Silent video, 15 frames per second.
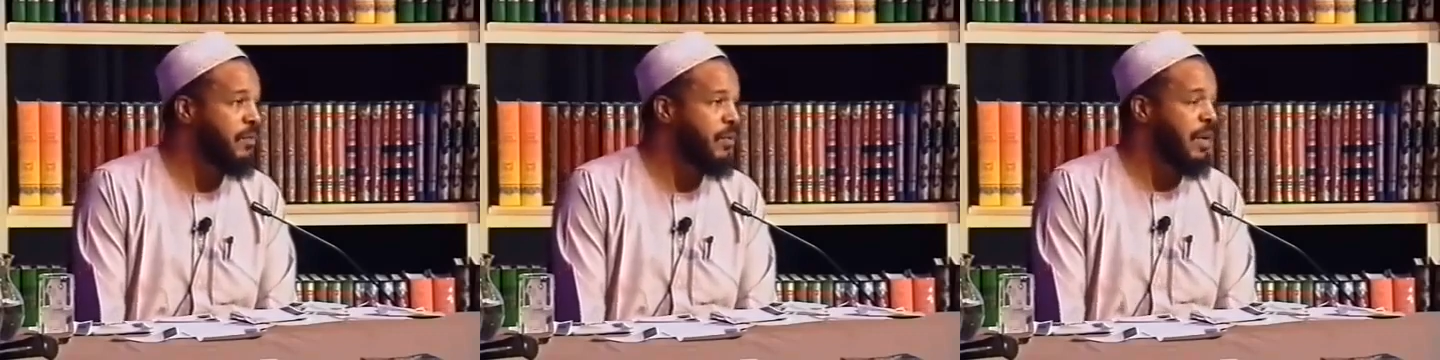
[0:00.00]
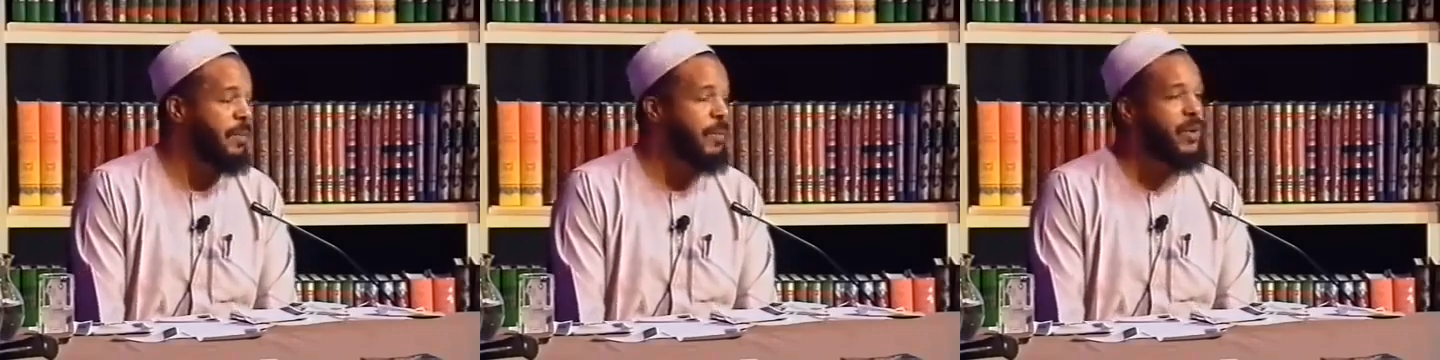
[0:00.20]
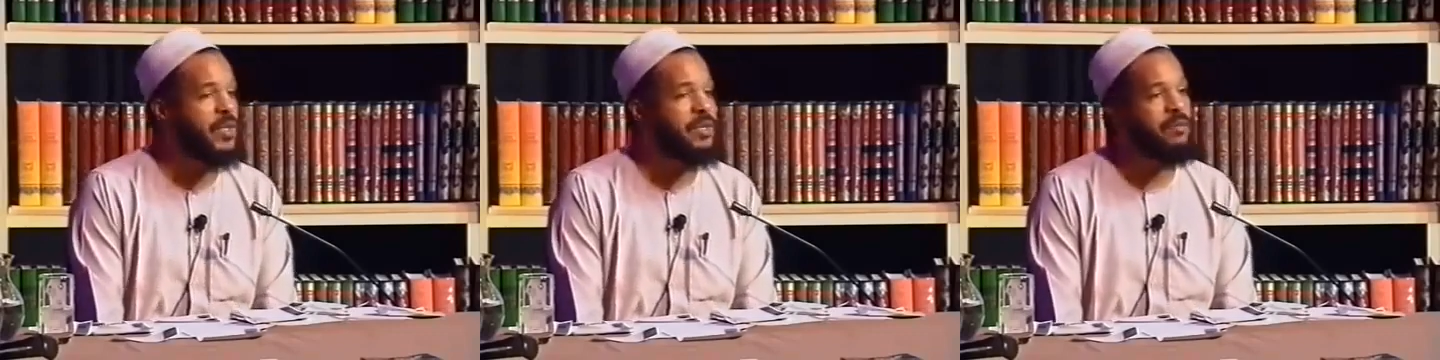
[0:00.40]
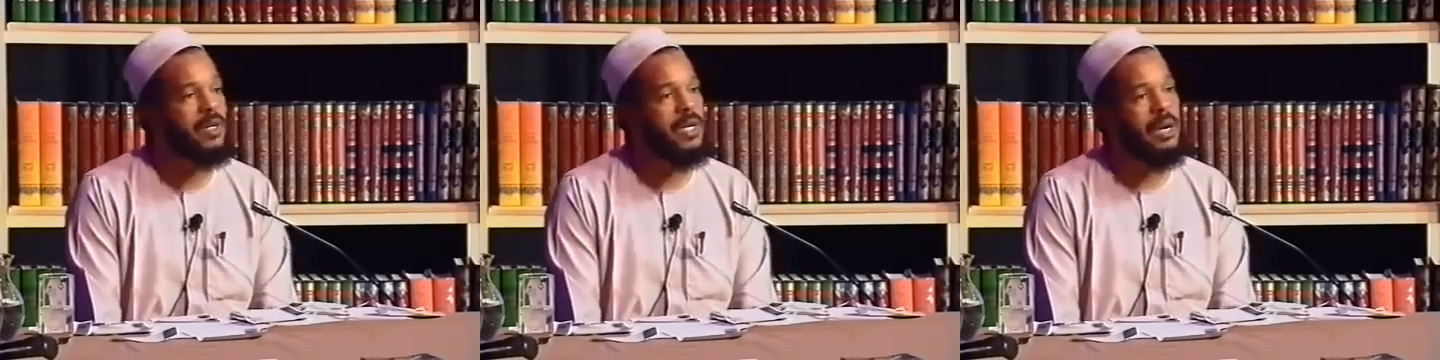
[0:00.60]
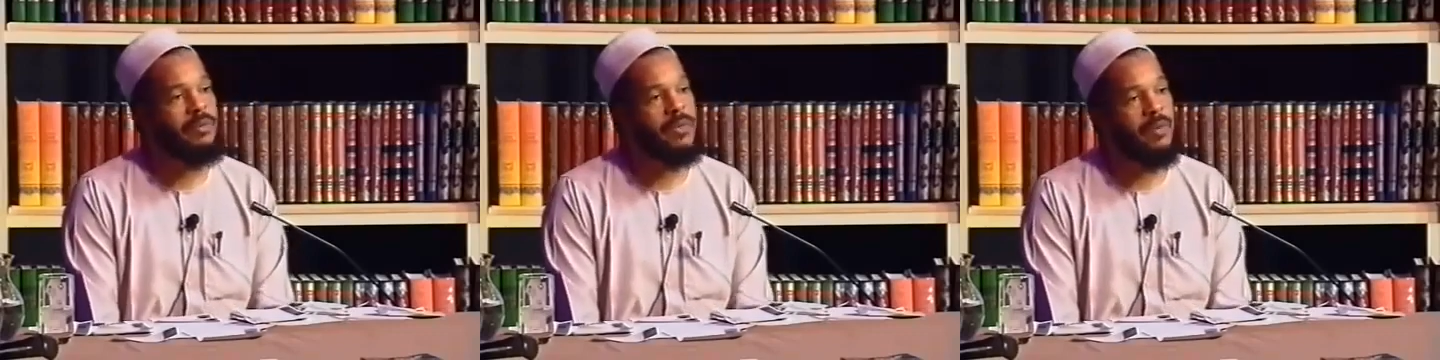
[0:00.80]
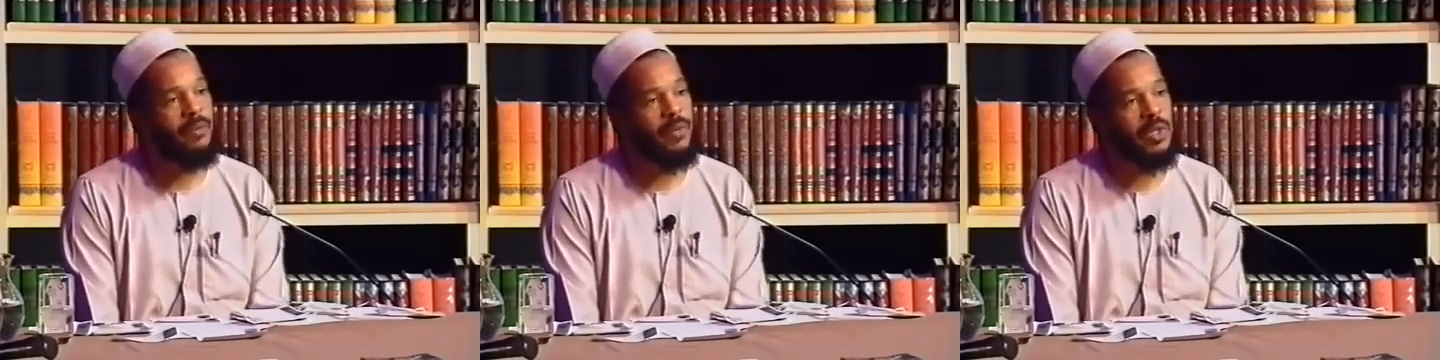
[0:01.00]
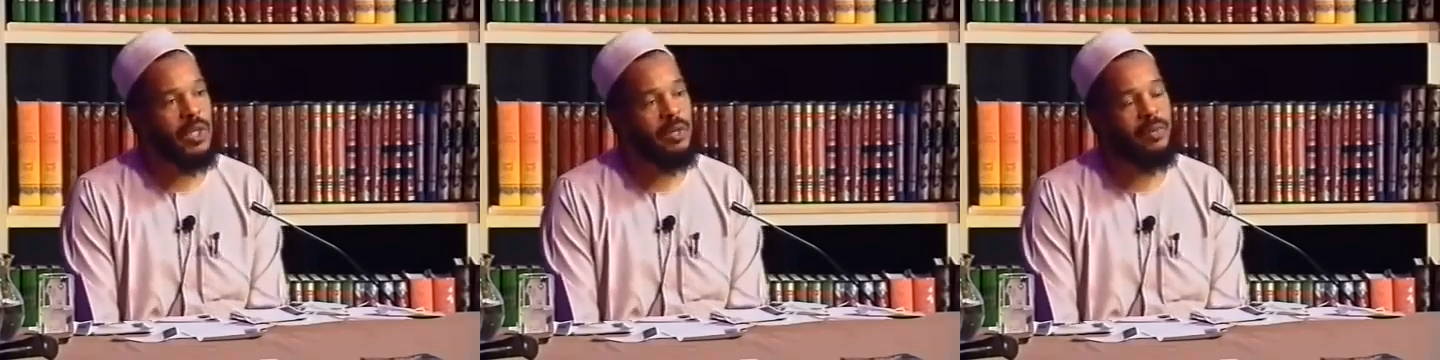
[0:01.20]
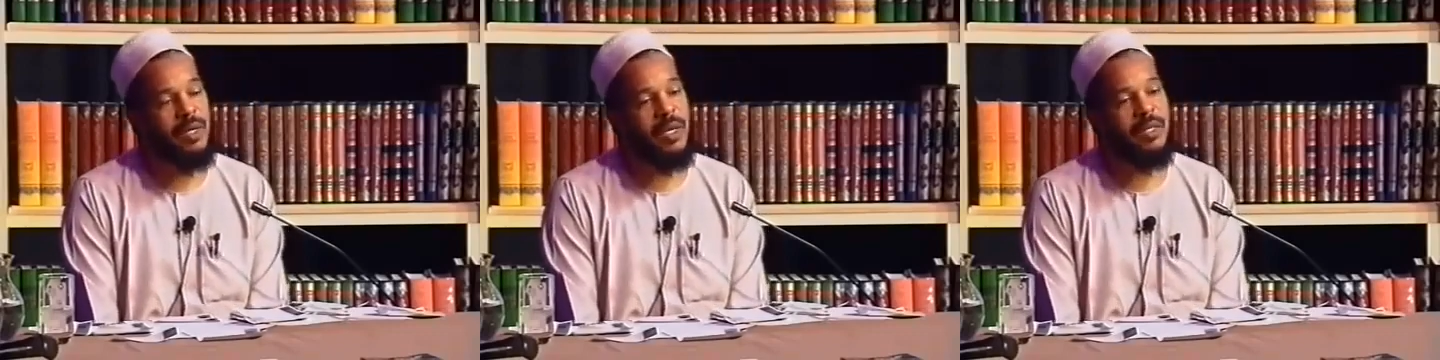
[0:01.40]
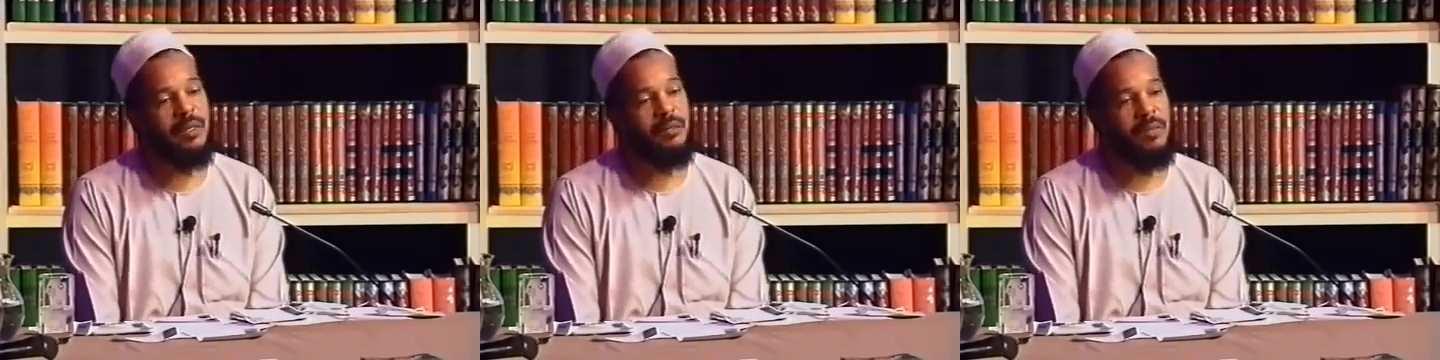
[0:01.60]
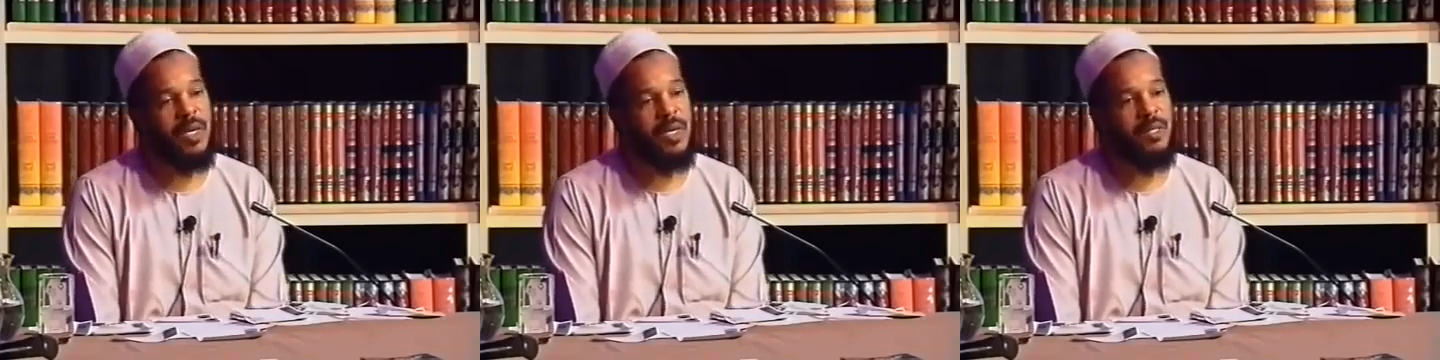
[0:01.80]
When a person becomes a Muslim, it
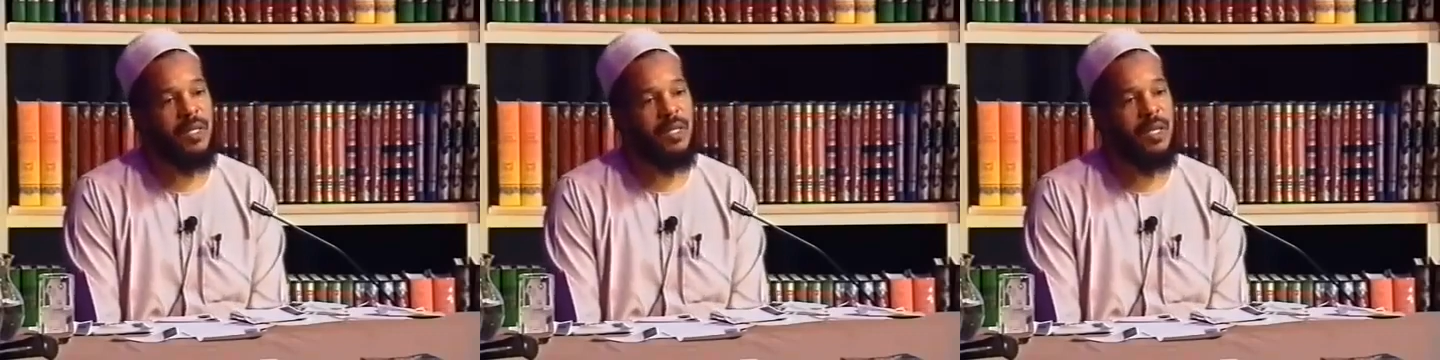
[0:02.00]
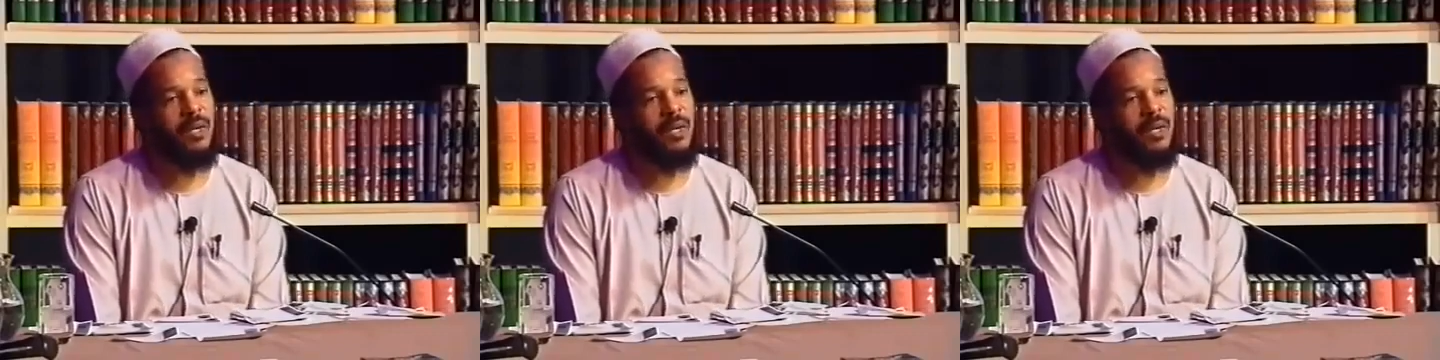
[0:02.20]
doesn't mean that